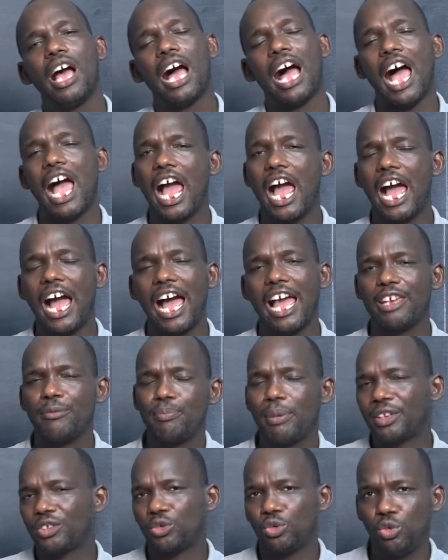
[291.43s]
I
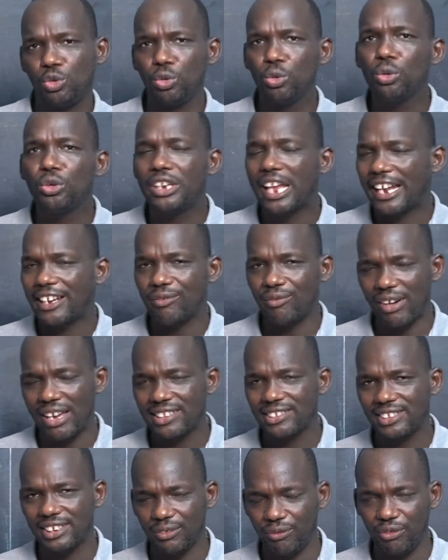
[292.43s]
pursued
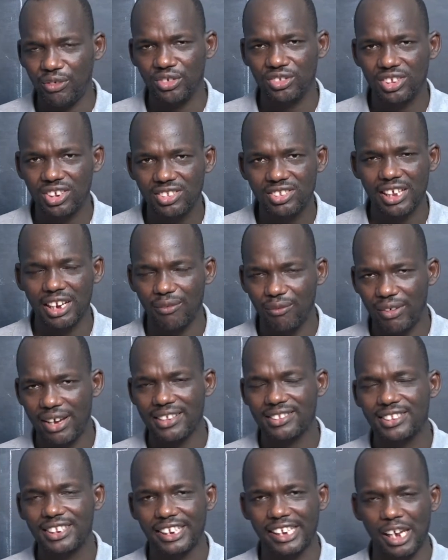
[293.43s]
advanced physics,
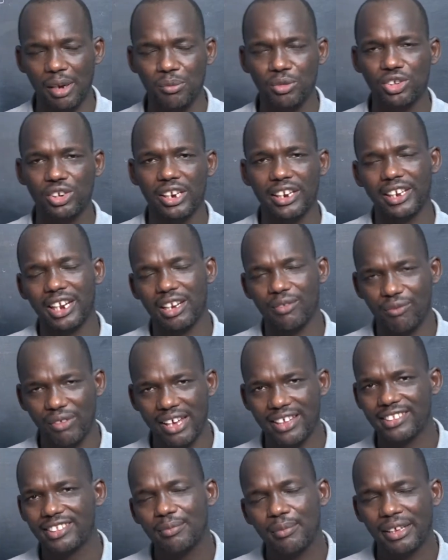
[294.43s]
advanced chemistry, and
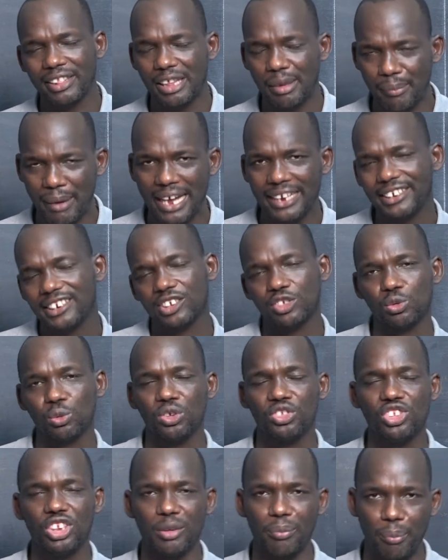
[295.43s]
advanced mathematics,
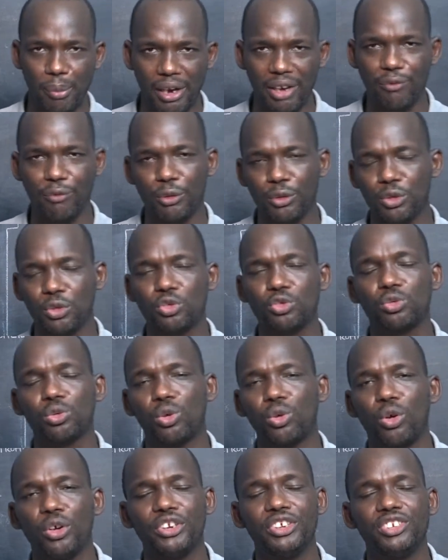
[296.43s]
which in brief we used to
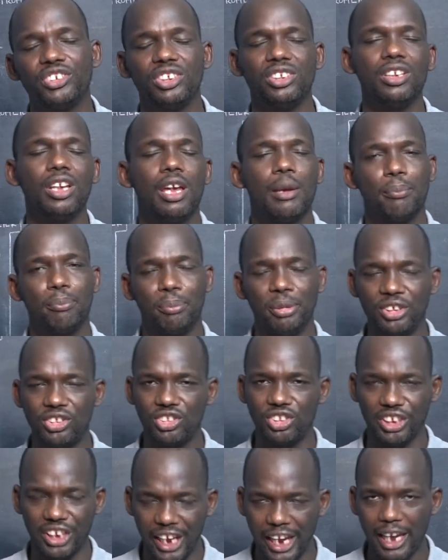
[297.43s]
call it
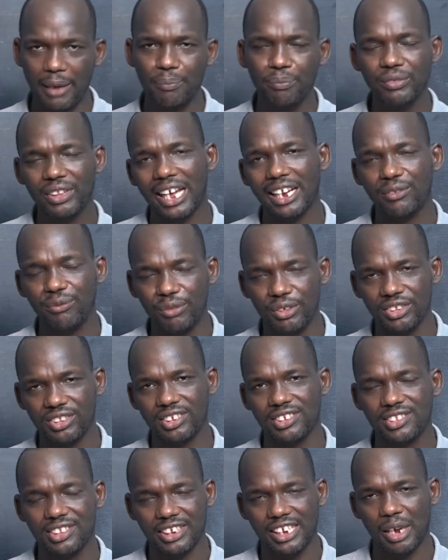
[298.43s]
PCM, that
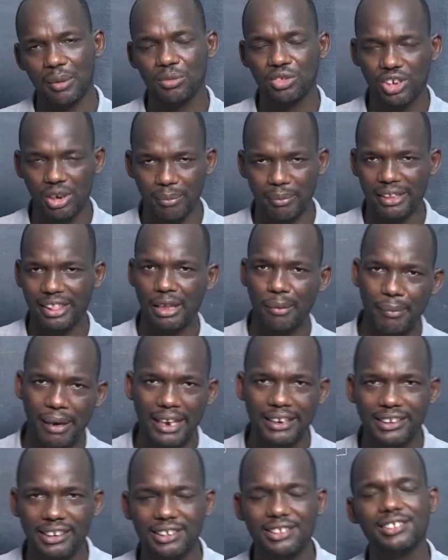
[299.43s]
physics, chemistry,
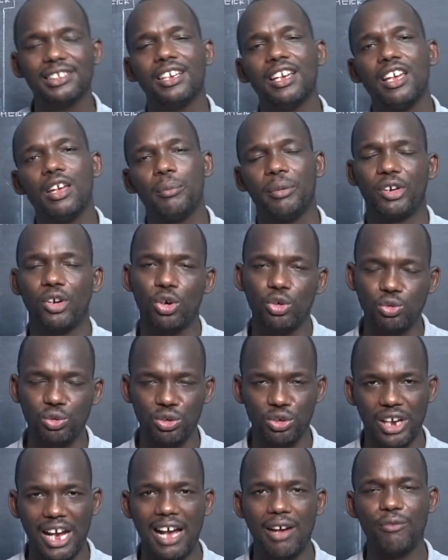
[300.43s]
mathematics, because
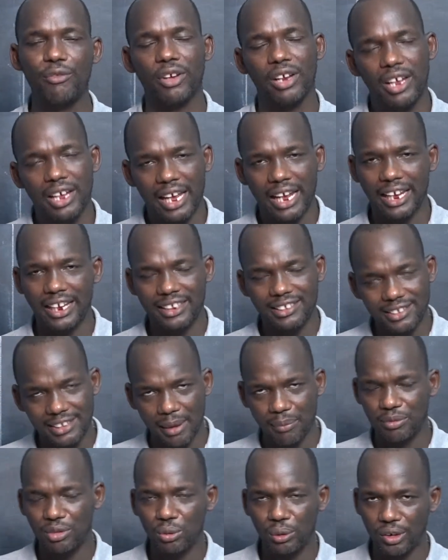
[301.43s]
we have
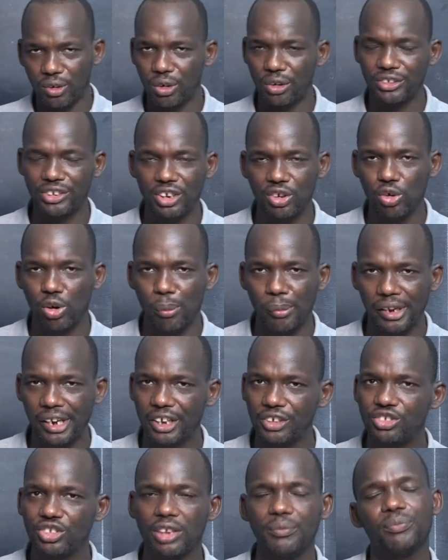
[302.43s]
something we call it
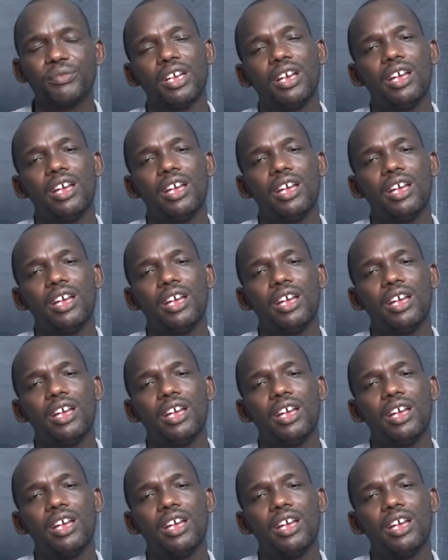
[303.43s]
combination.